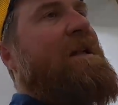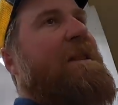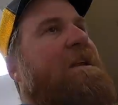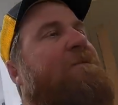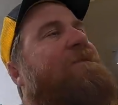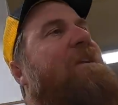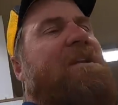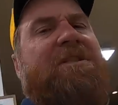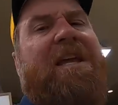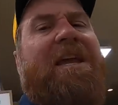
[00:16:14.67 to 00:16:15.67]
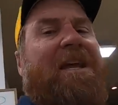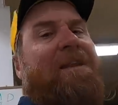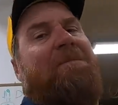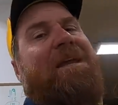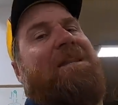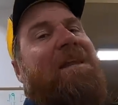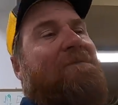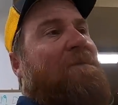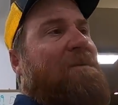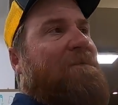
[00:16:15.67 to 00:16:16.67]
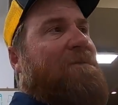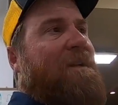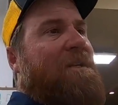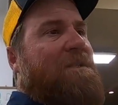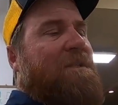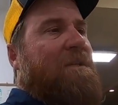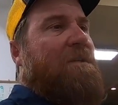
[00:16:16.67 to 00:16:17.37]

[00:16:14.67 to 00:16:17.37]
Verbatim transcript: like finished, and it may never be finished,